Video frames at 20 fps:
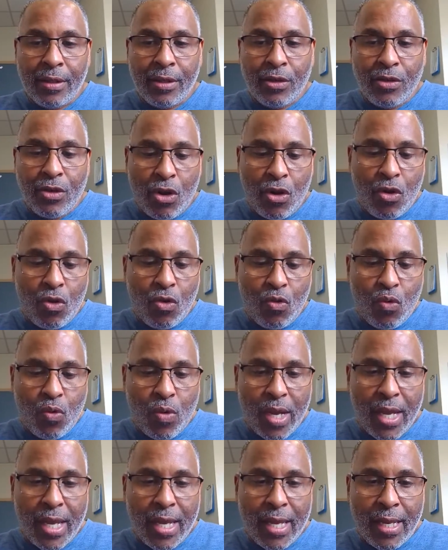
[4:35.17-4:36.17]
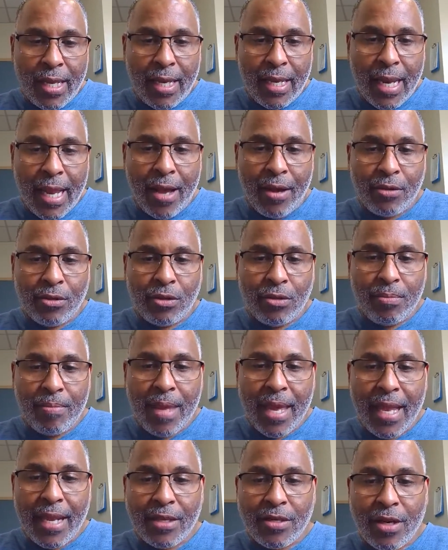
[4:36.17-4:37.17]
know when and how to
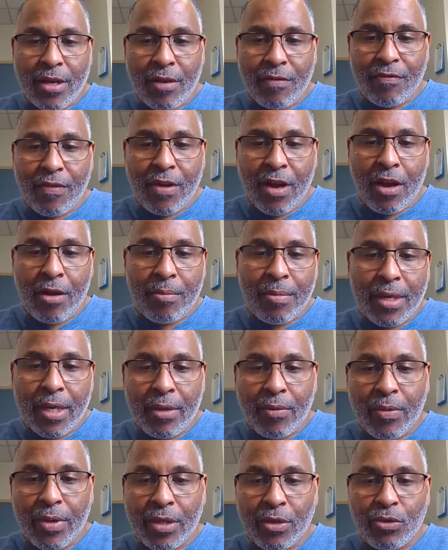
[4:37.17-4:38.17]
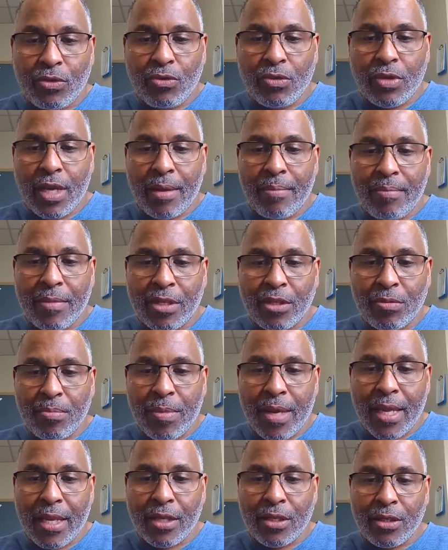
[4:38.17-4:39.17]
manage our environment, and we do not
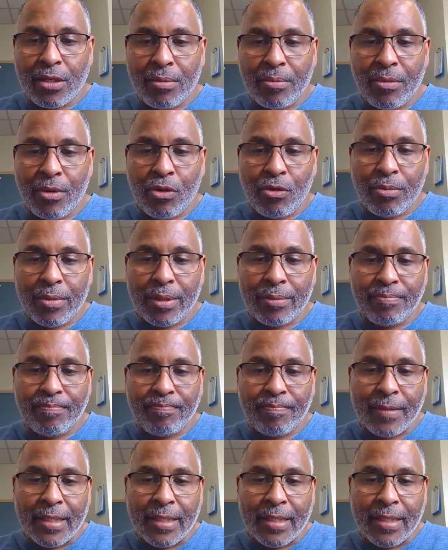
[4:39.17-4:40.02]
mismanage the moment.